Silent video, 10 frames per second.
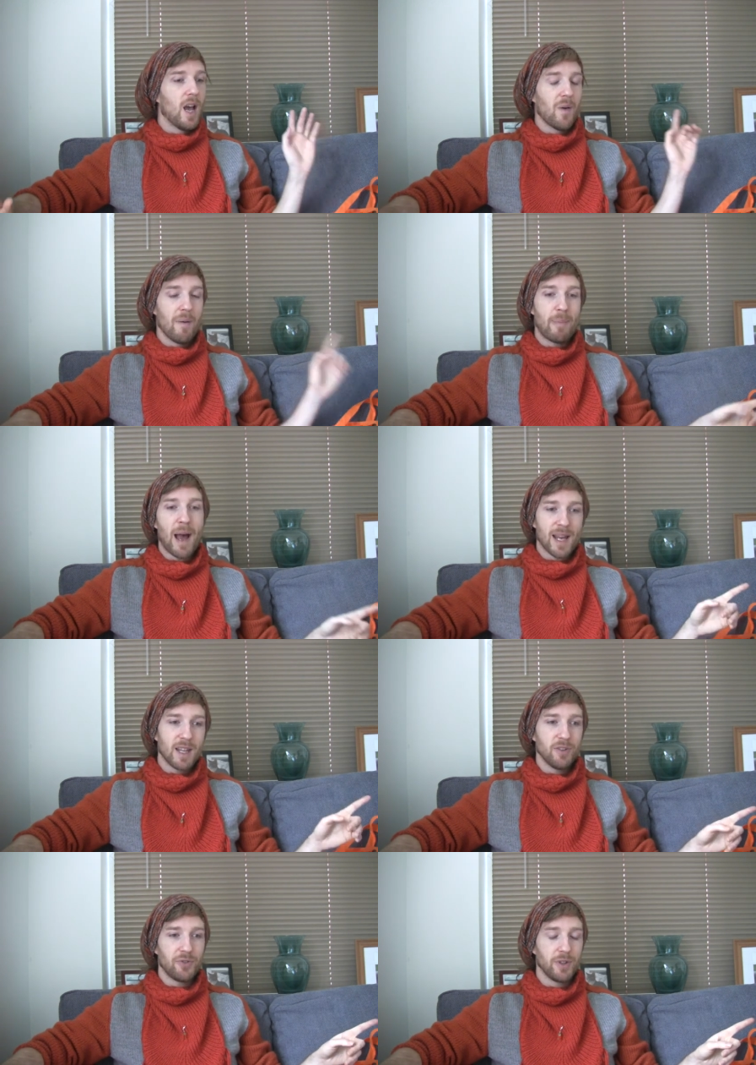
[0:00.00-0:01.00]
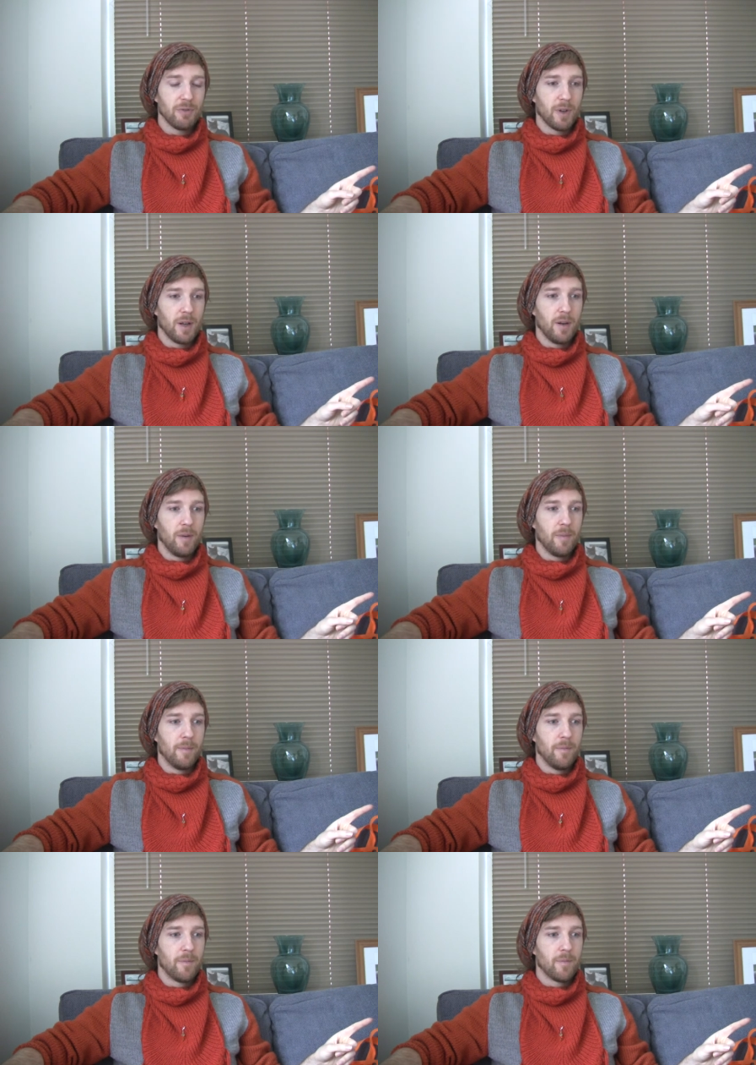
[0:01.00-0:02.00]
I went back in the front room
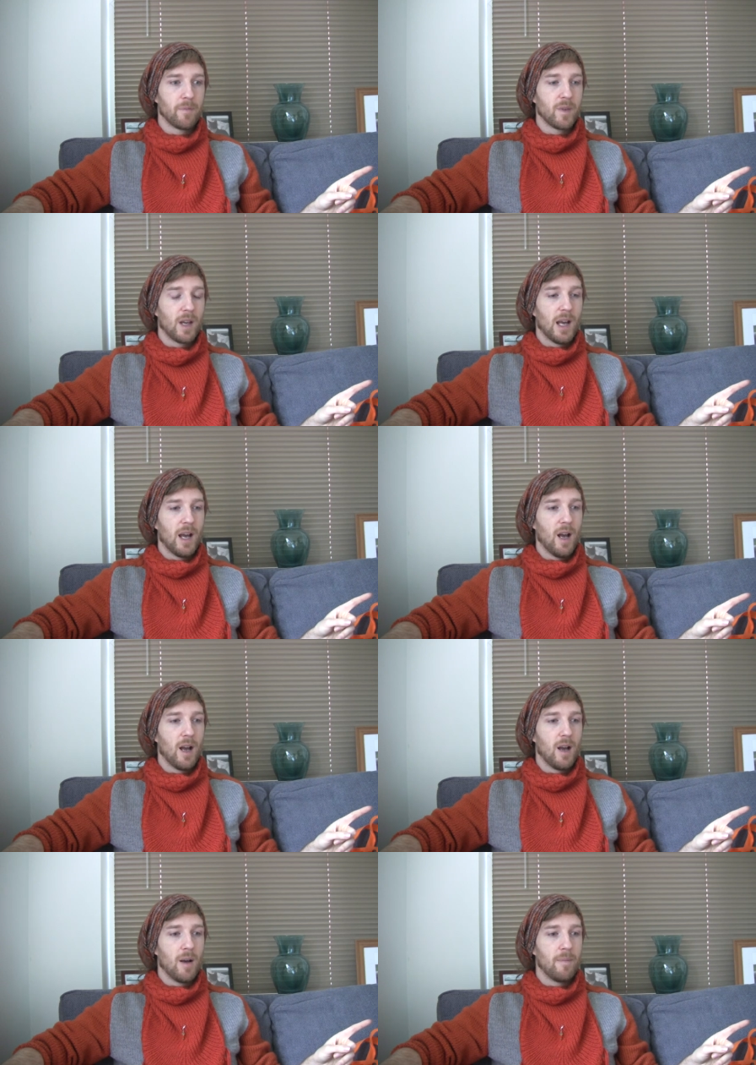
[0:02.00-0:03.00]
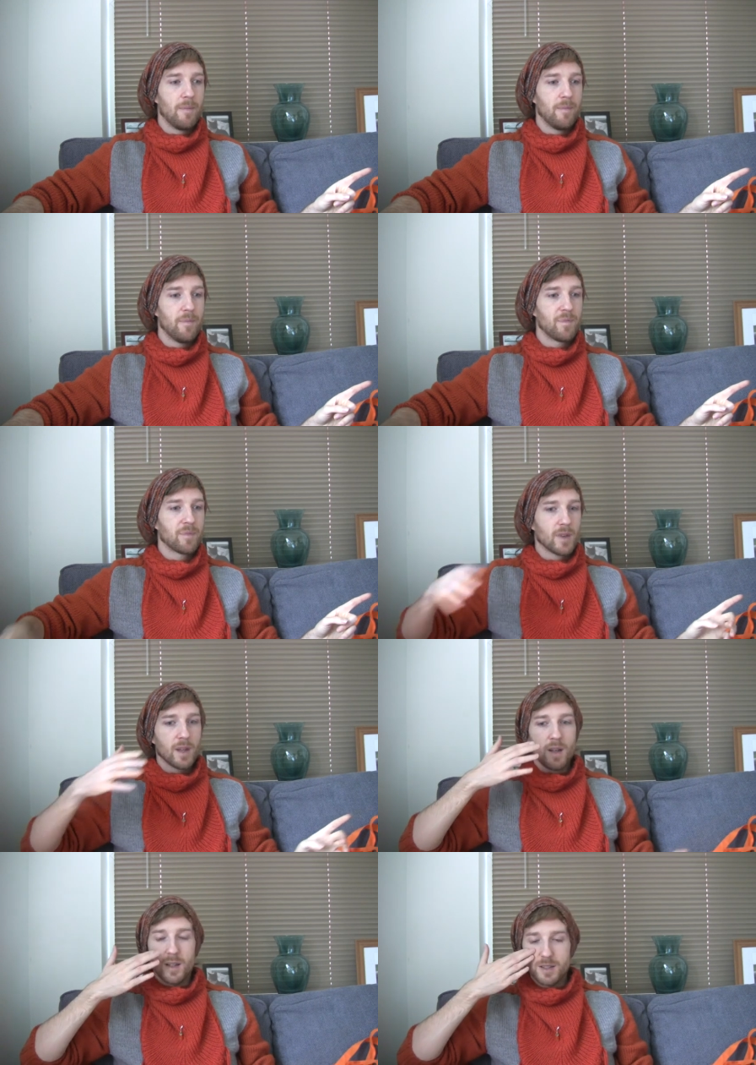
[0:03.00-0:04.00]
to
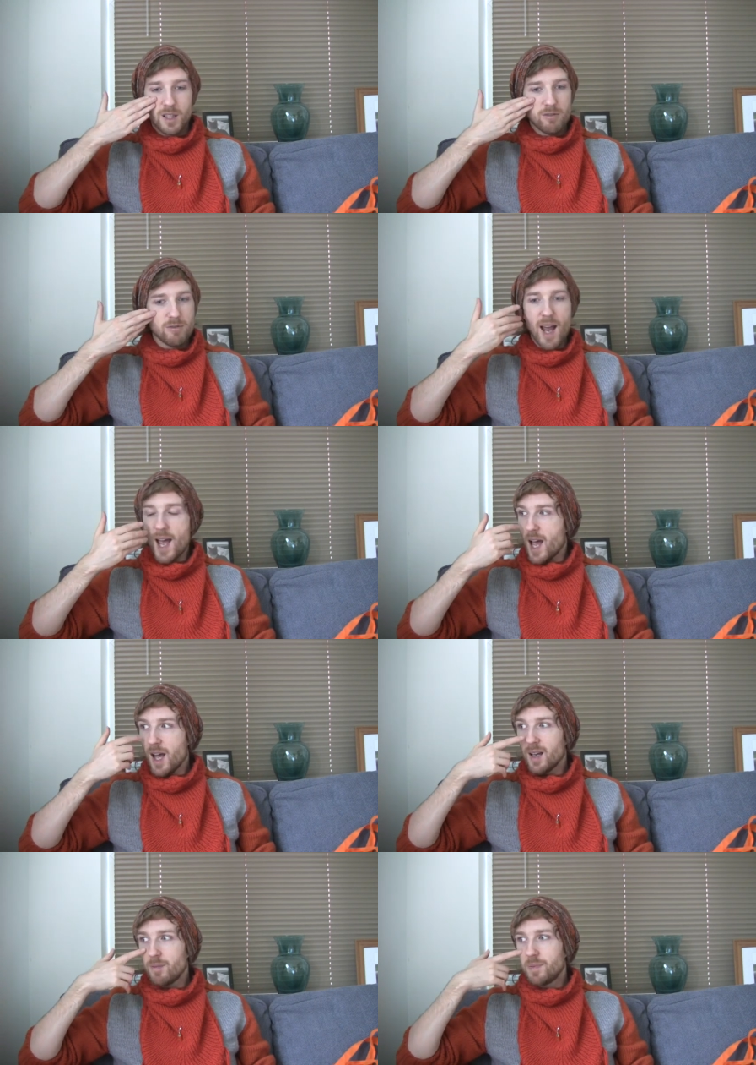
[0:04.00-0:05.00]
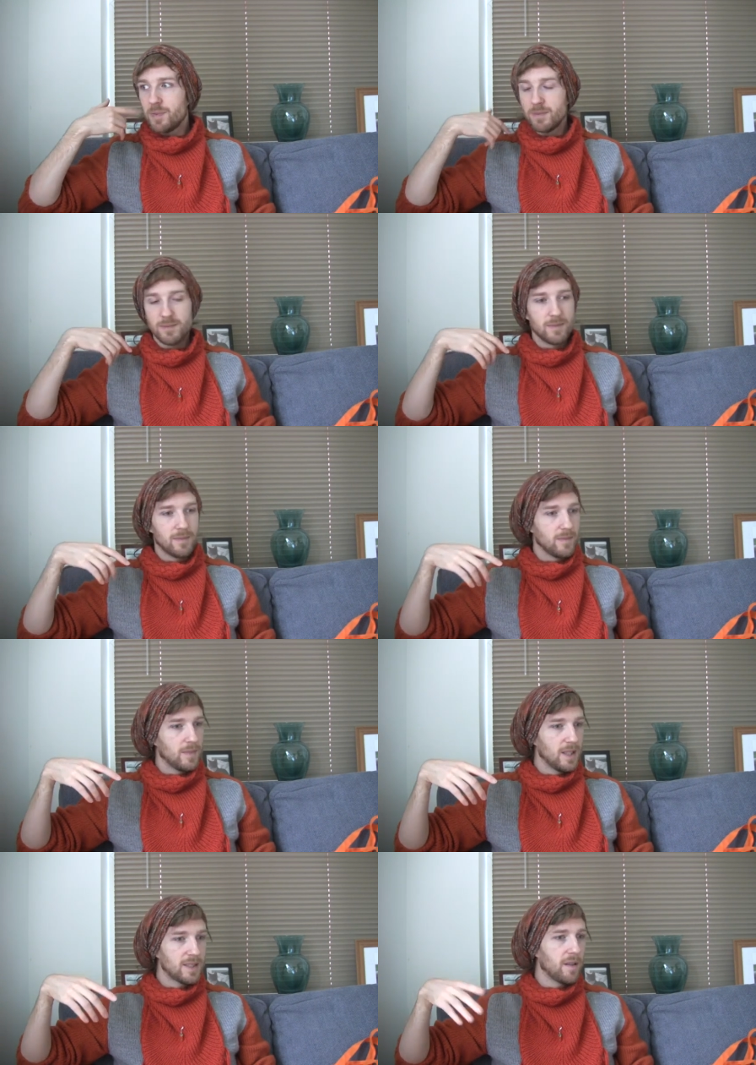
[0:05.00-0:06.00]
grab,
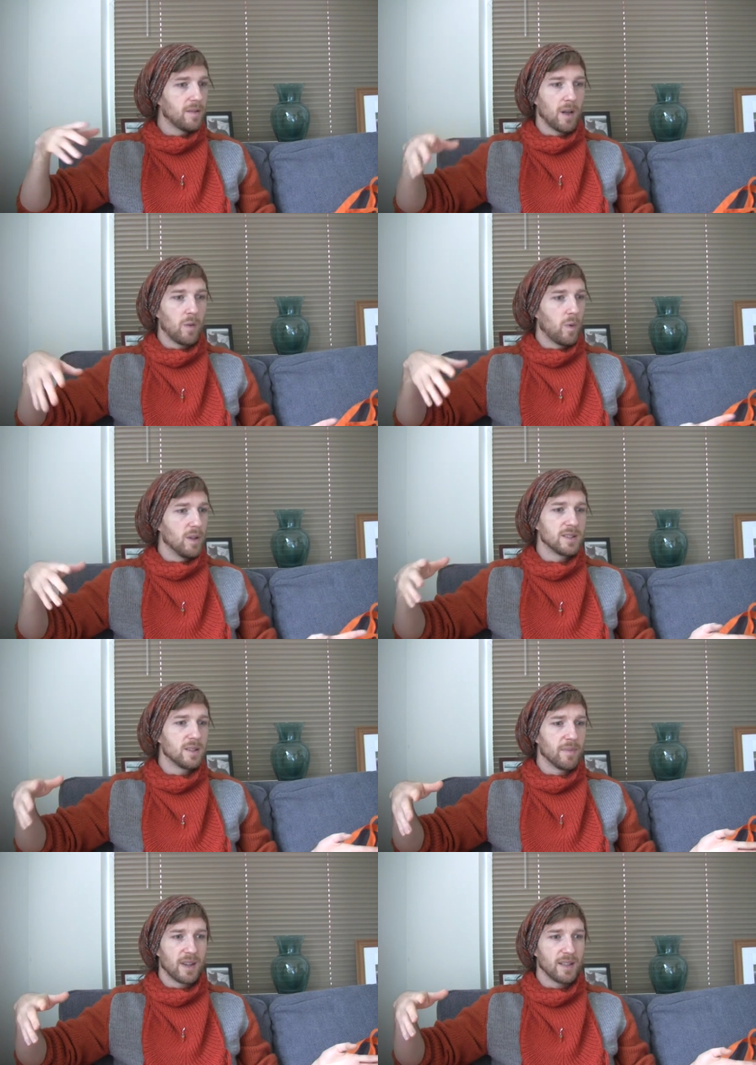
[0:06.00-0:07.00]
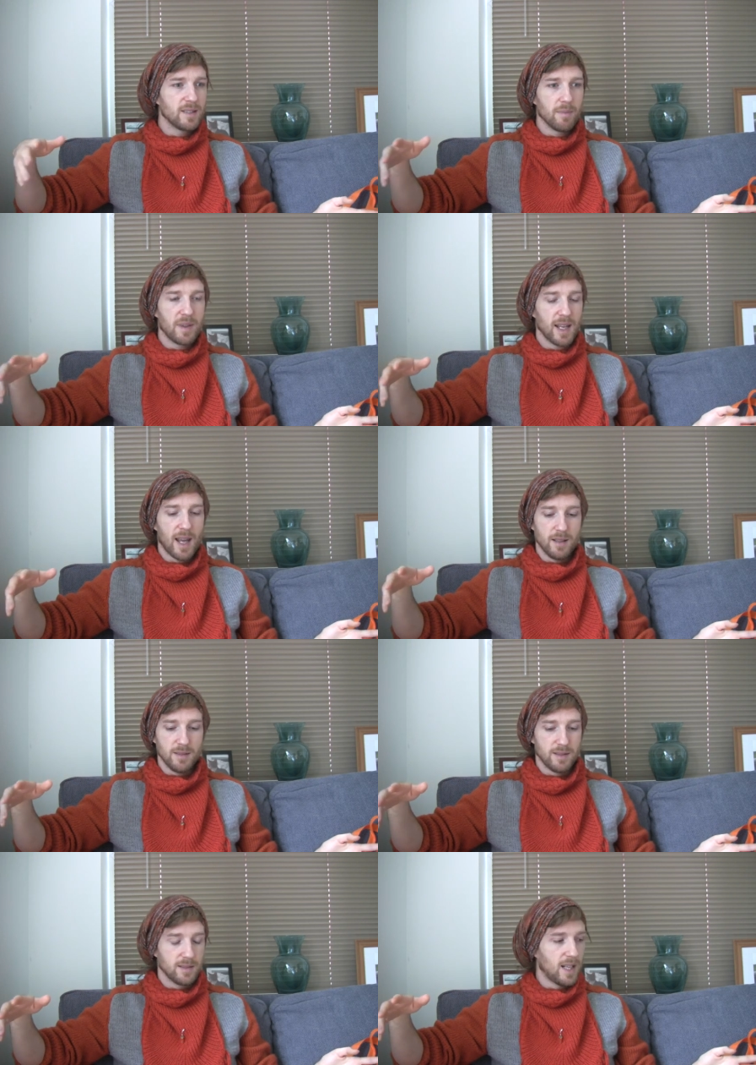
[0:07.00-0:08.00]
I don't know what, something
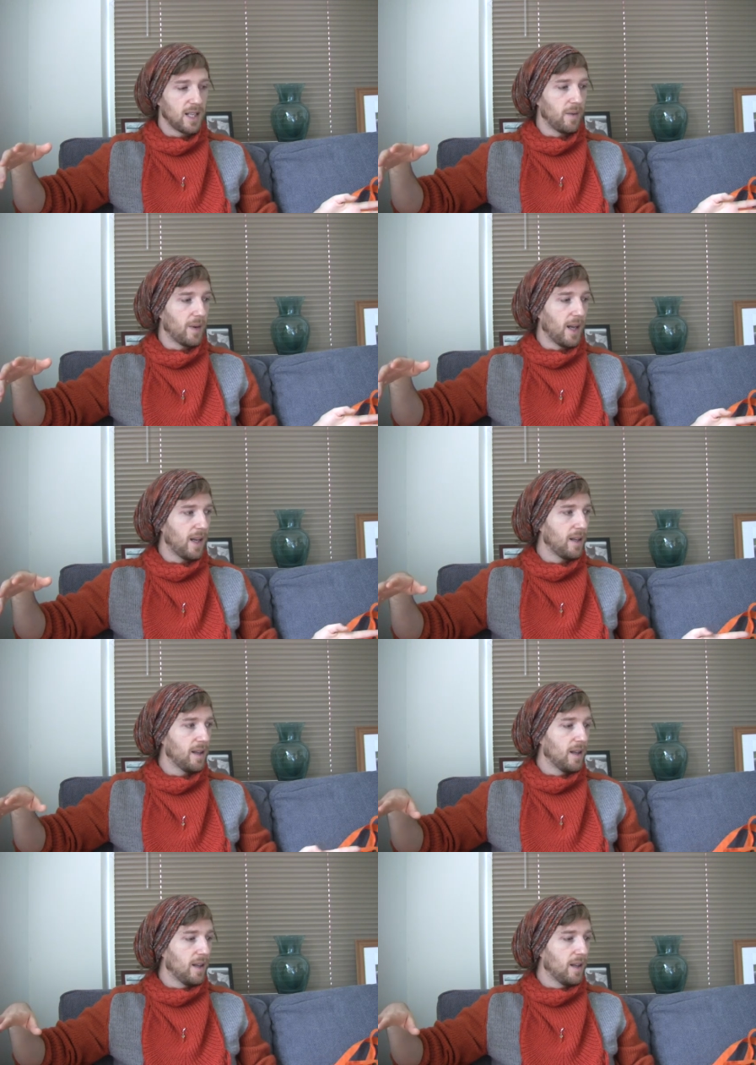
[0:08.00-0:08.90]
else anyway.